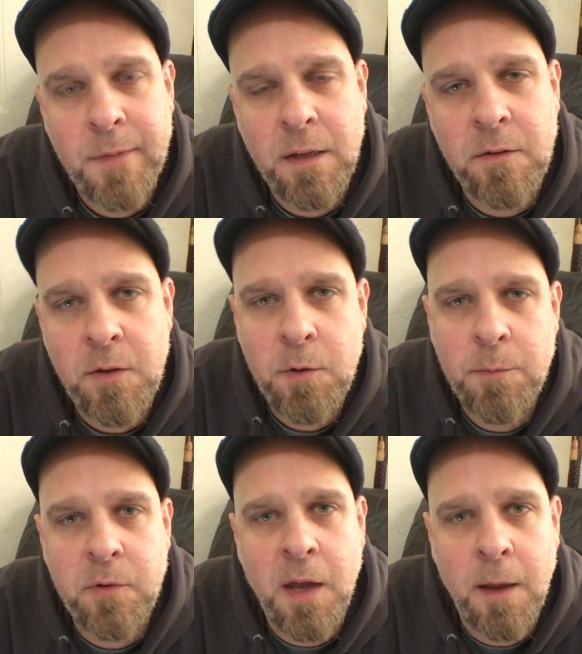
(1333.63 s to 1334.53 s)
You see what
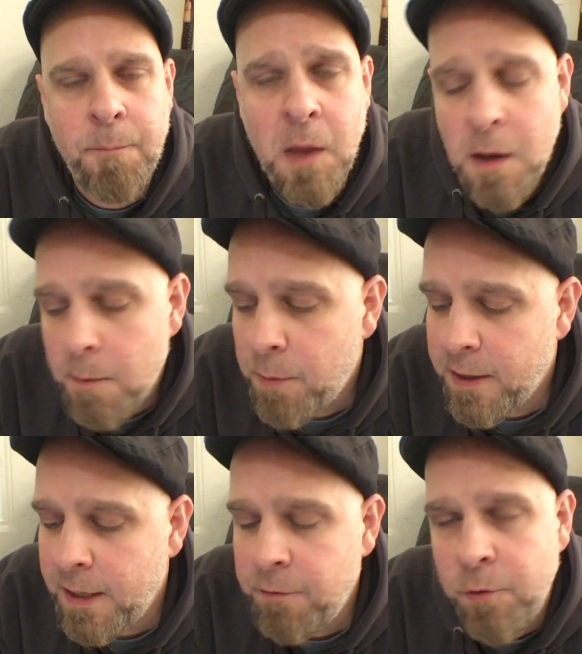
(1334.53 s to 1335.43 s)
I'm saying?
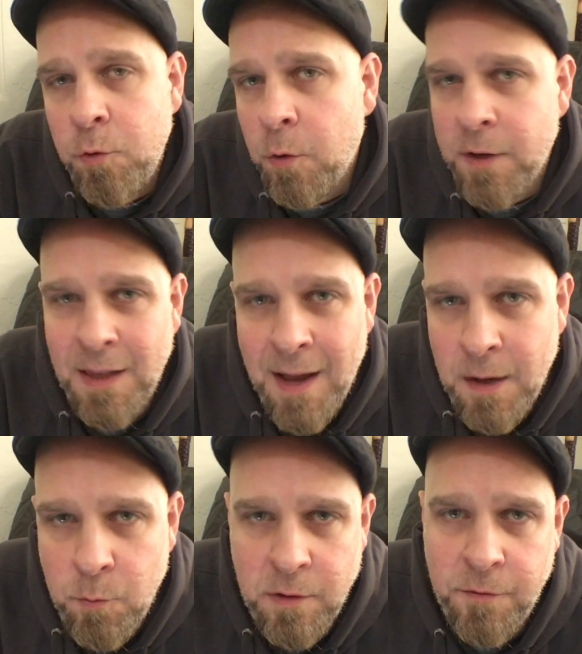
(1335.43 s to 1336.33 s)
But if you don't
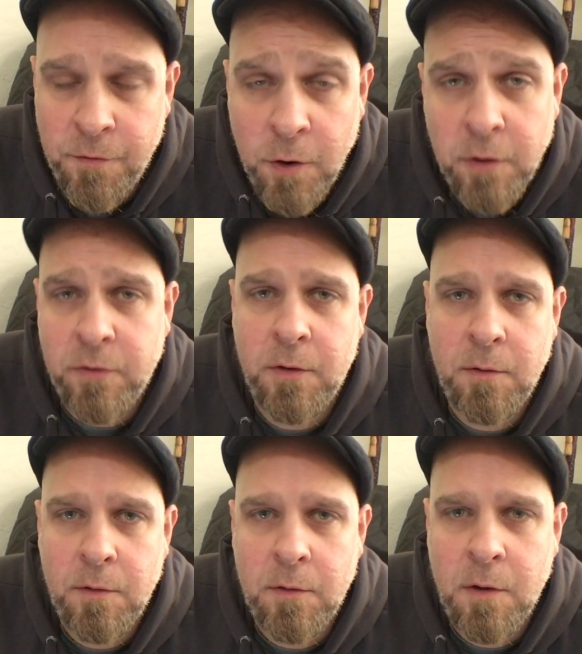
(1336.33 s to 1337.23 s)
align with it first,
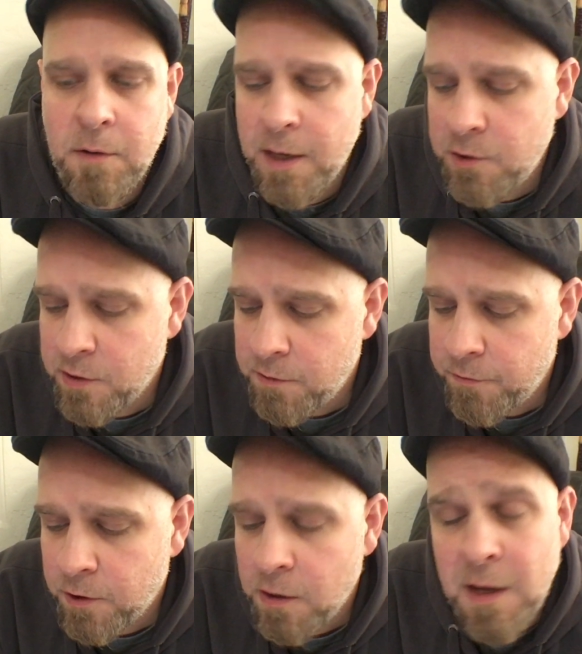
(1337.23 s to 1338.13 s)
all right,
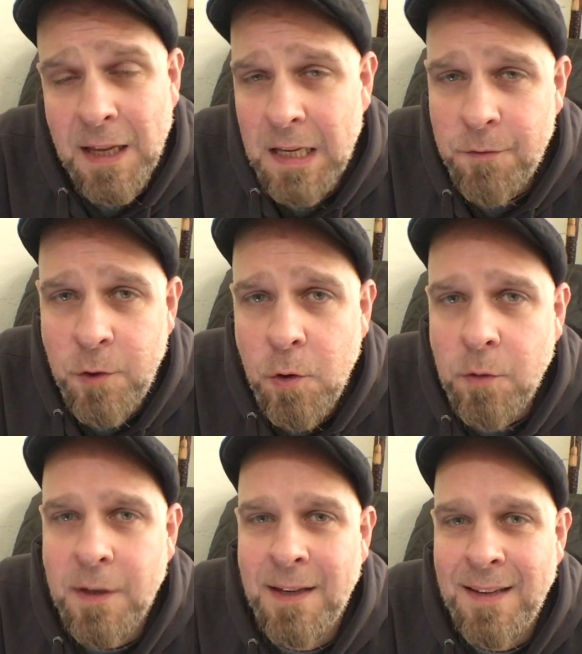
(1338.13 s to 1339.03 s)
Jennifer, if you
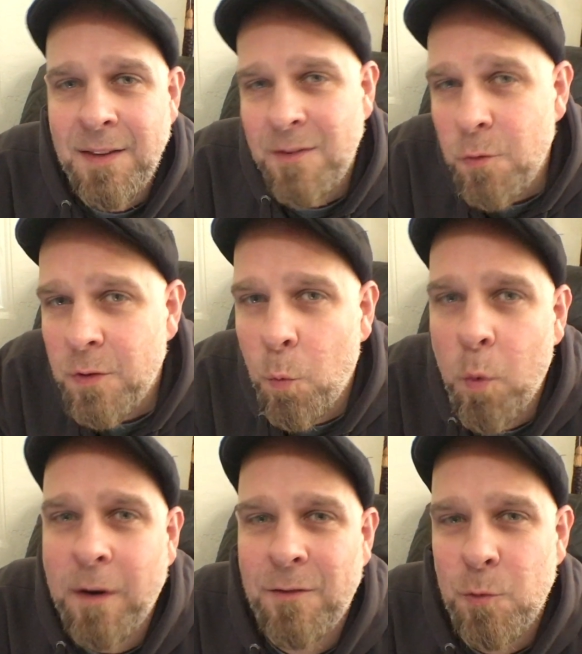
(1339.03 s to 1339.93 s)
don't do the
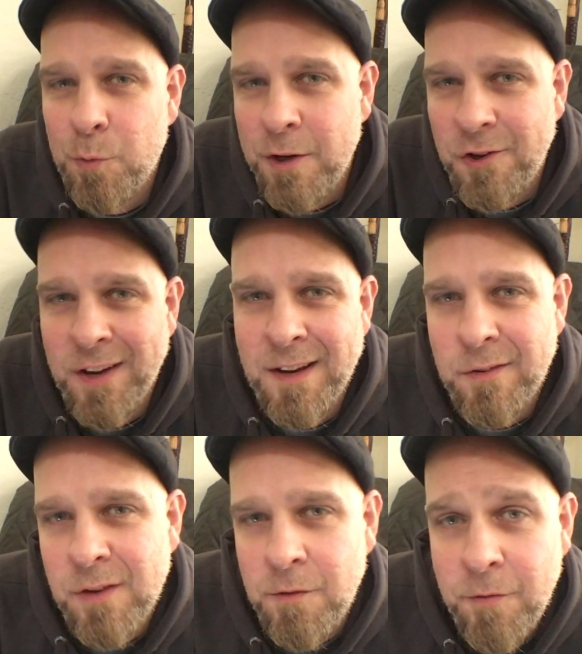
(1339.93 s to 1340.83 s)
work to appreciate
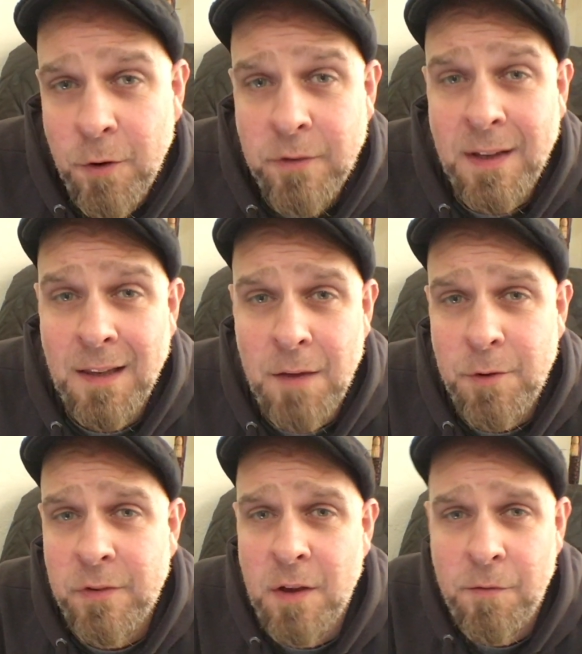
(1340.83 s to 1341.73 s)
yourself first and love
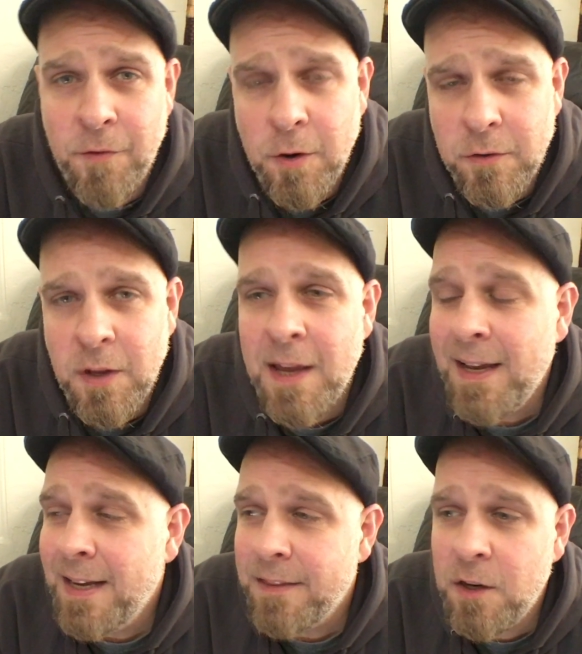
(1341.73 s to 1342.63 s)
yourself first,
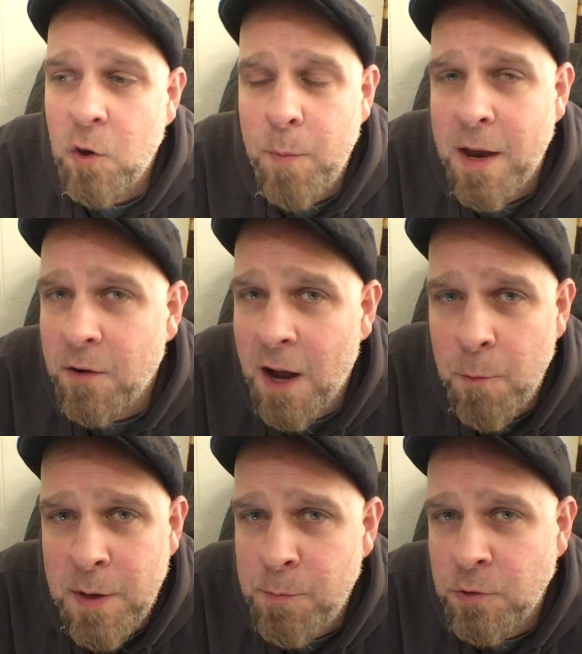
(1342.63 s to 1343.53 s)
then no matter
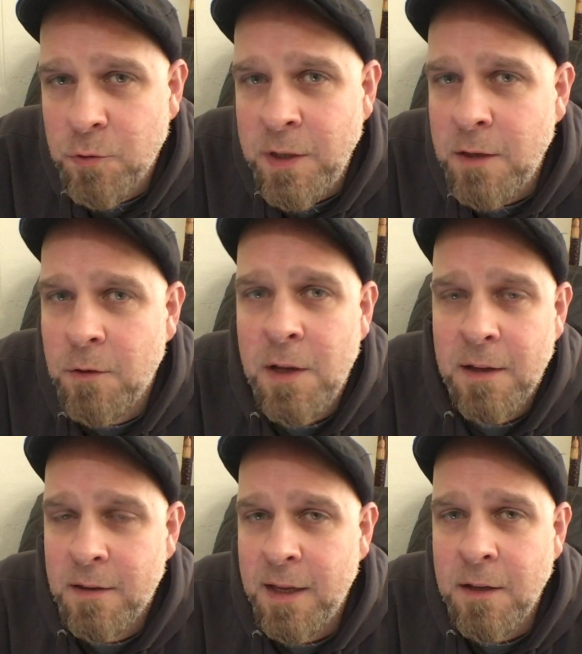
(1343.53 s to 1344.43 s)
how people treat you,
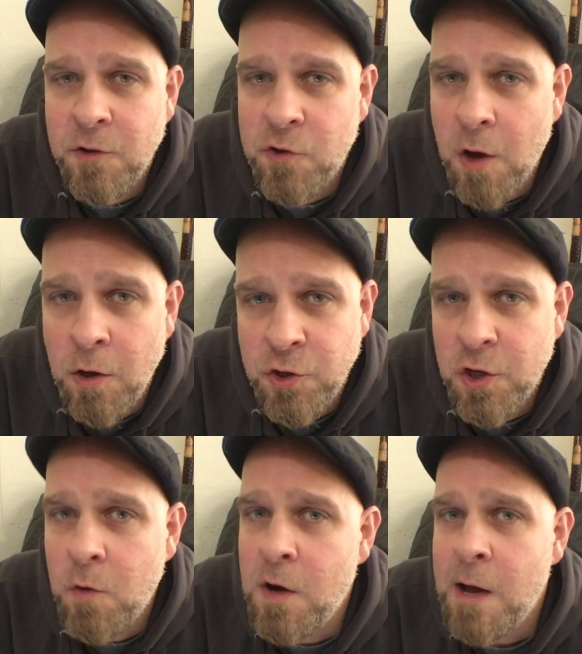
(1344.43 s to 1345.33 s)
they can all
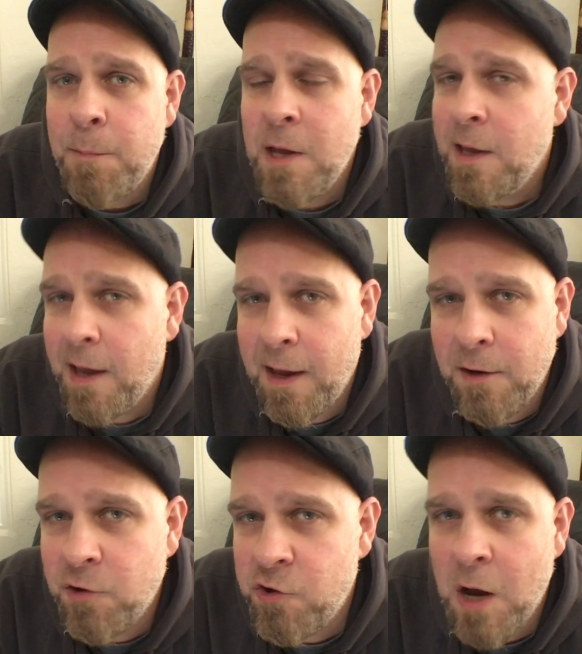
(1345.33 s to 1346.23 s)
show up
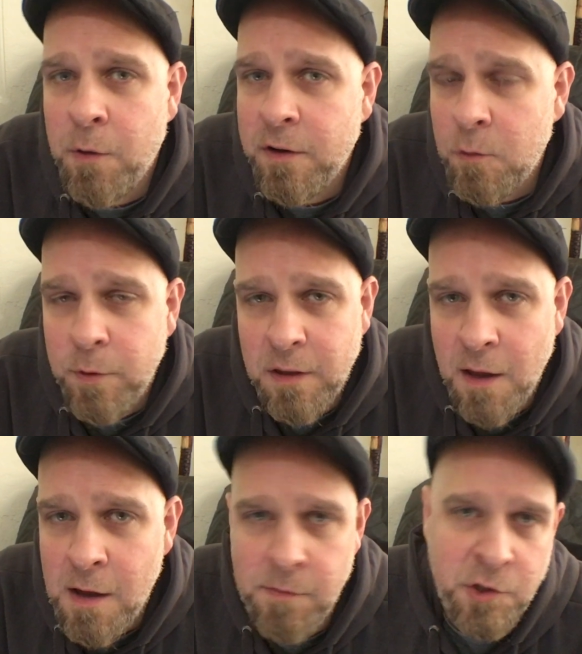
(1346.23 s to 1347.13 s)
and shower you with
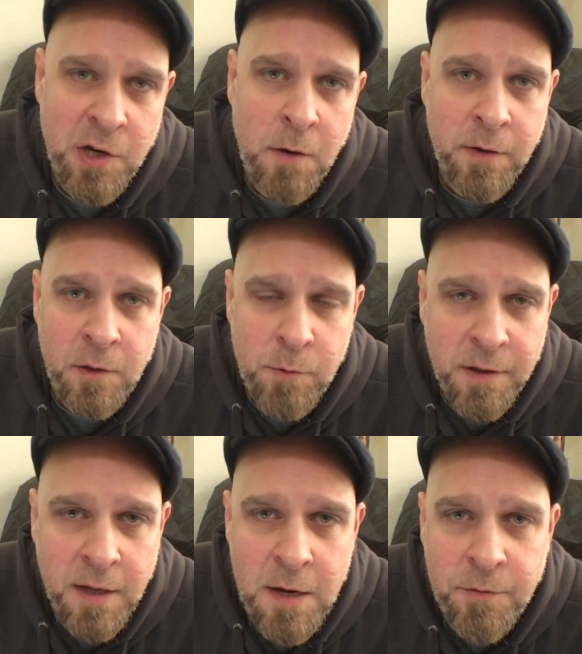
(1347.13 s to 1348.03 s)
love and shower you
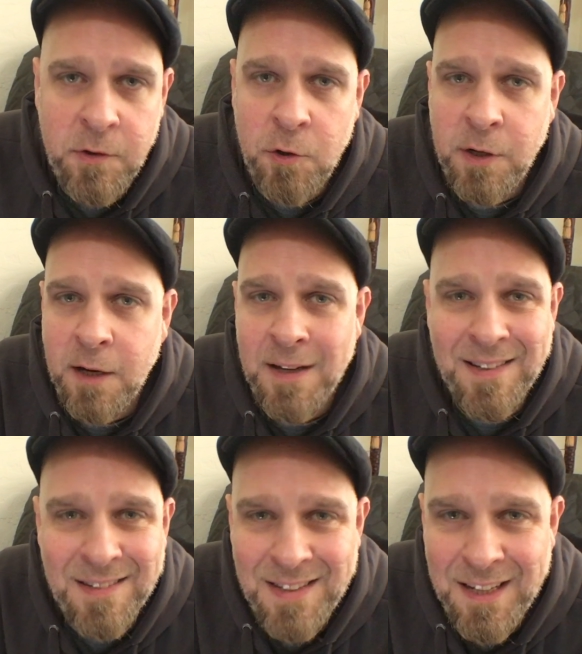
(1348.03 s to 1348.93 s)
with gifts. You're not going
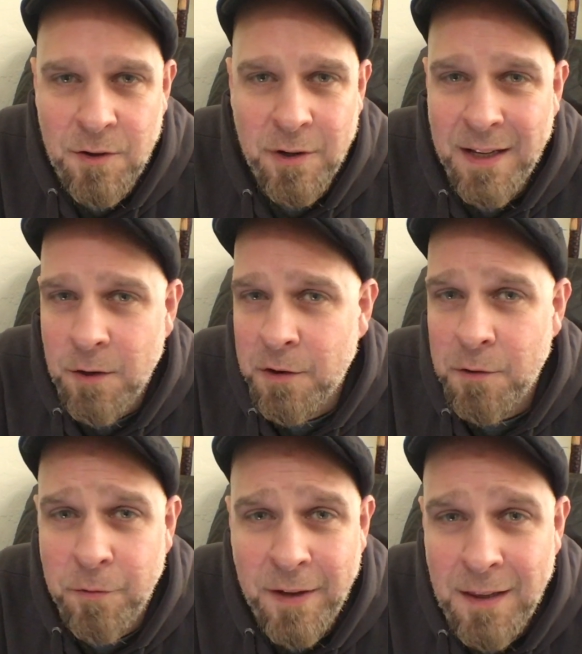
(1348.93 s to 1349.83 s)
to see it or hear it
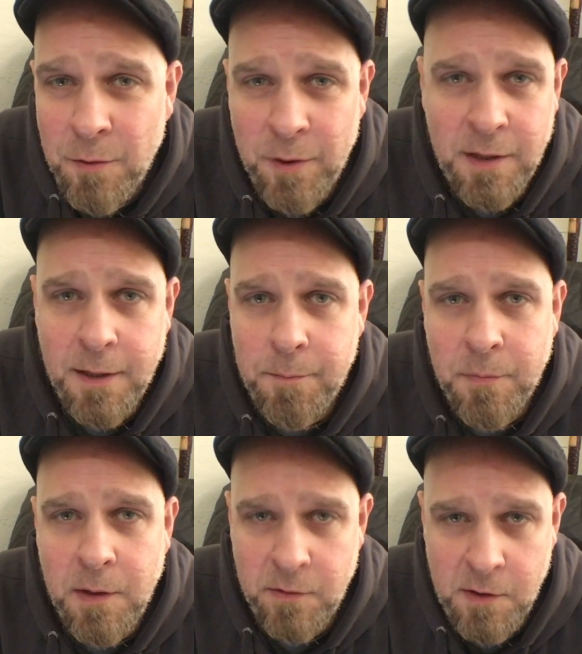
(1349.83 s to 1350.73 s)
or feel it, really.
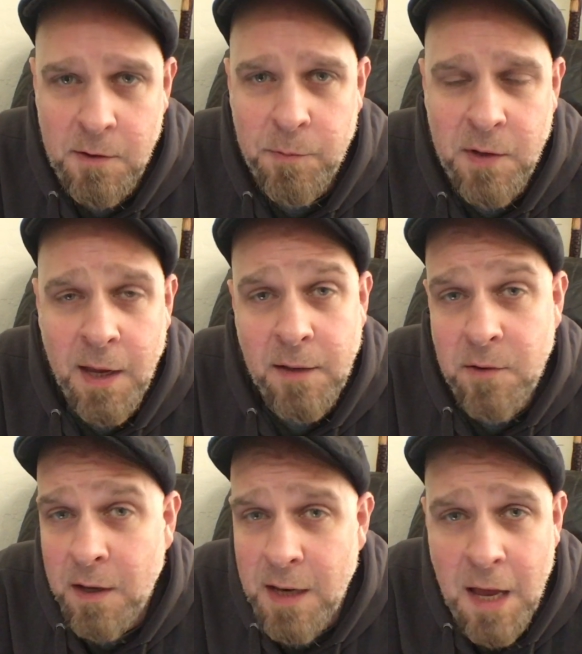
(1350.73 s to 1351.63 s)
You see what I'm saying? It's
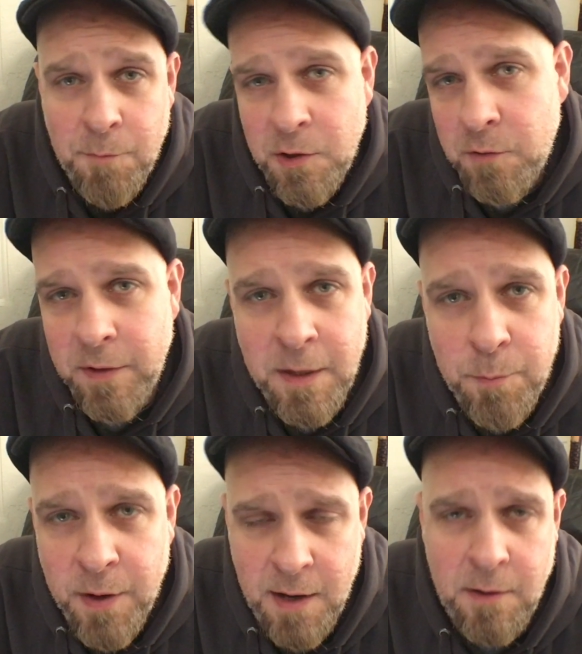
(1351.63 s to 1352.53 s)
not going to have much of an
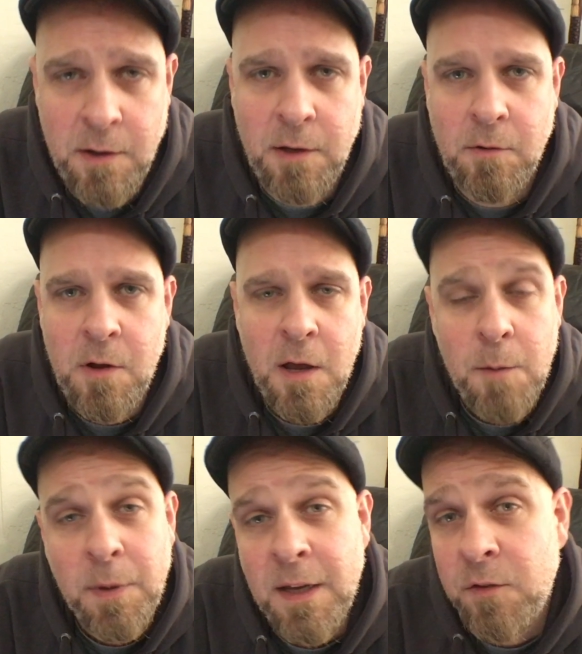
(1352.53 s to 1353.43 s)
impact on you
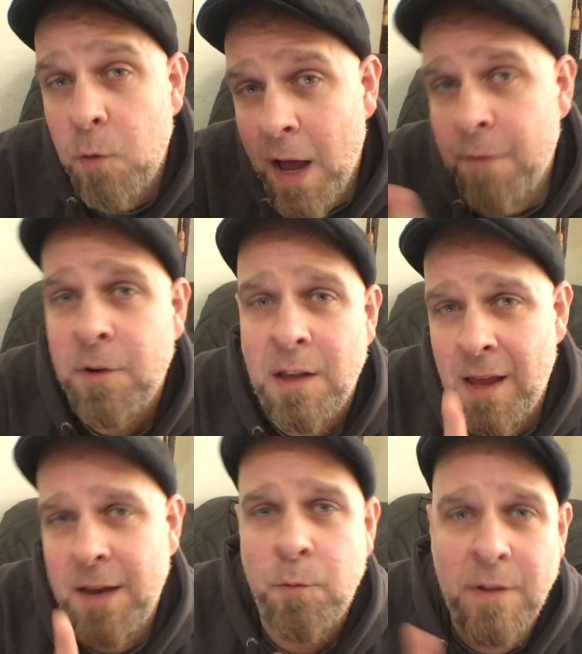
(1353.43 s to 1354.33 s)
because you haven't
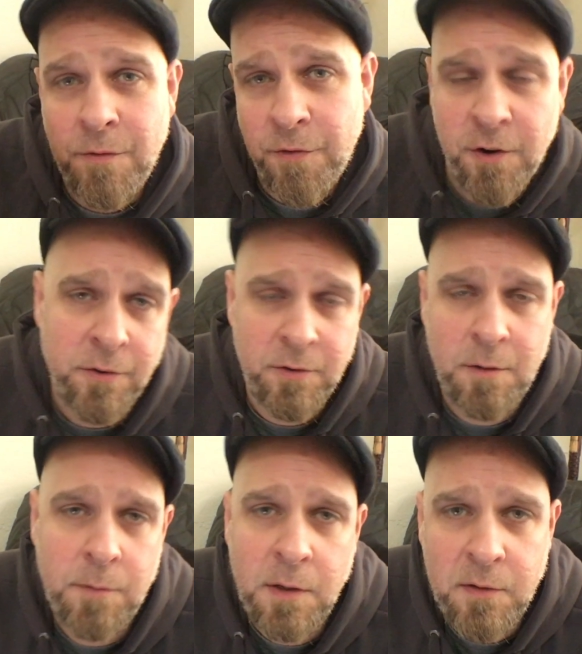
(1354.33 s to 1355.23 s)
aligned with it first,
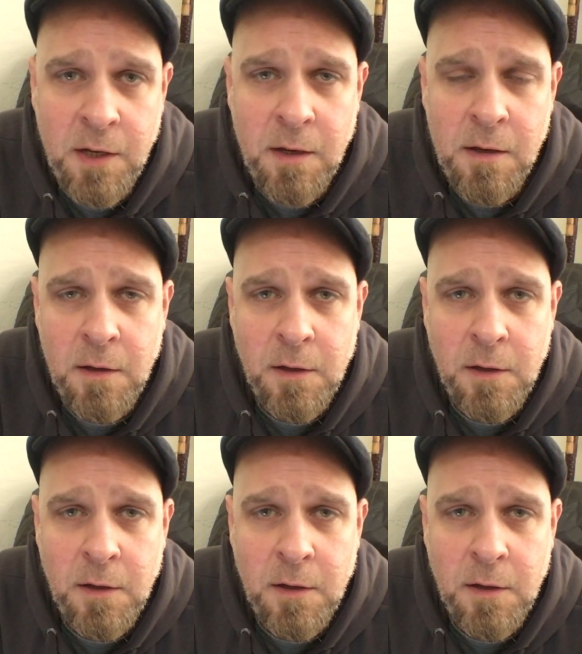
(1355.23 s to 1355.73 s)
you see?